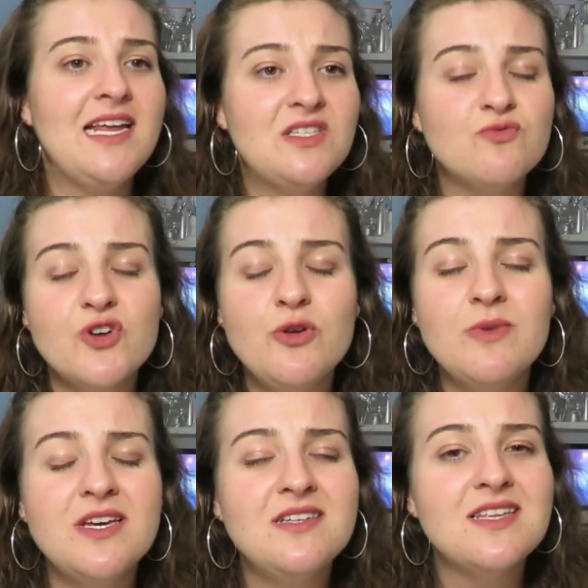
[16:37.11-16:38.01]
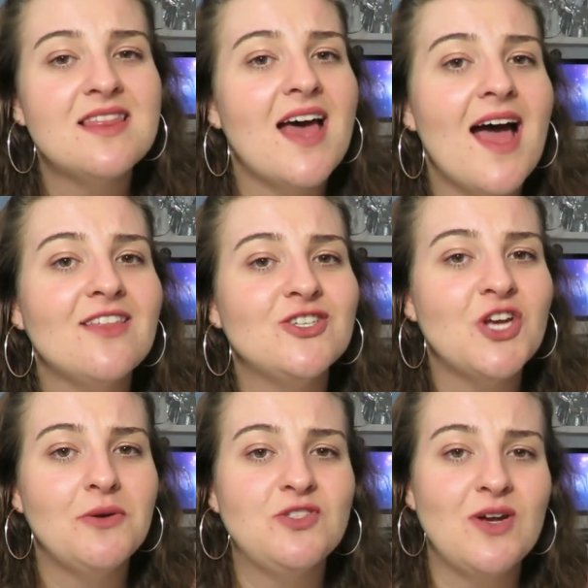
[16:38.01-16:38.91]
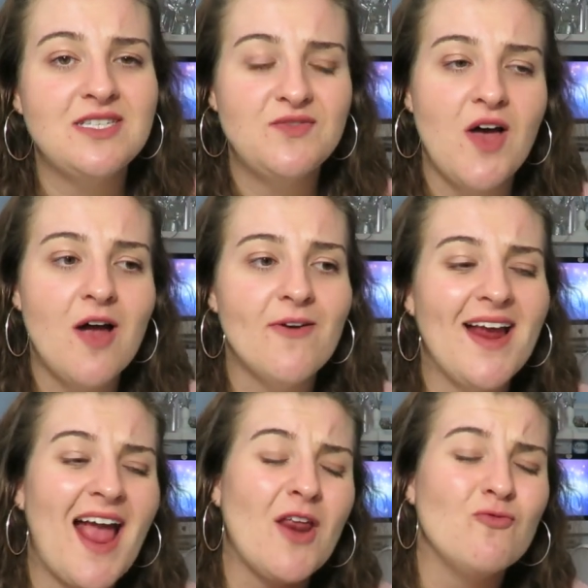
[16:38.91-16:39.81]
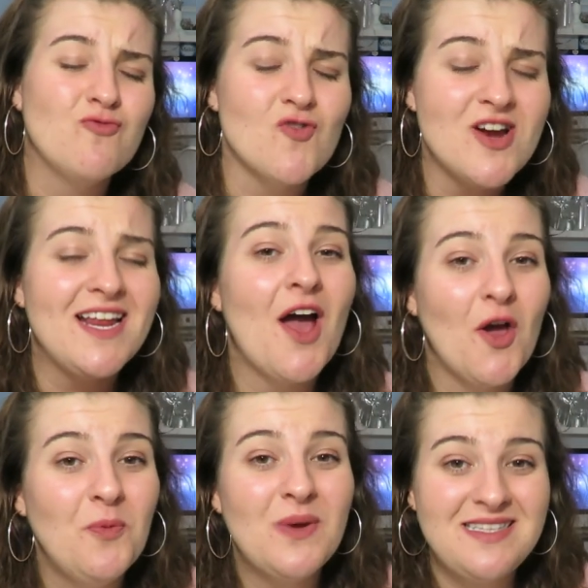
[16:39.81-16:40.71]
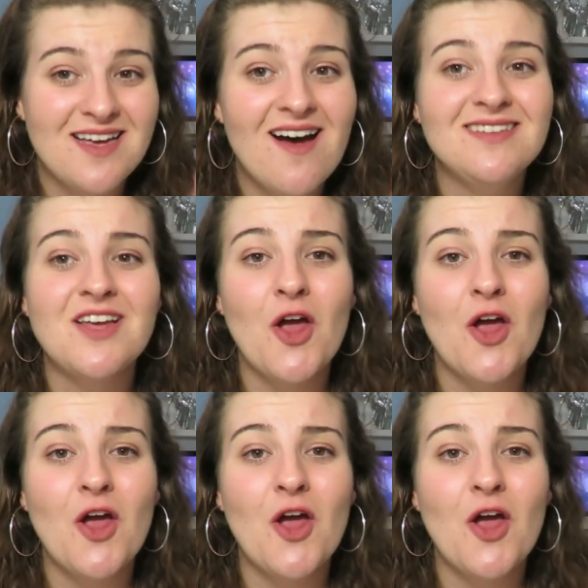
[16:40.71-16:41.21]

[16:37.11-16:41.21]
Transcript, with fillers: It is rumoured that the show is transferring, and I really hope it does.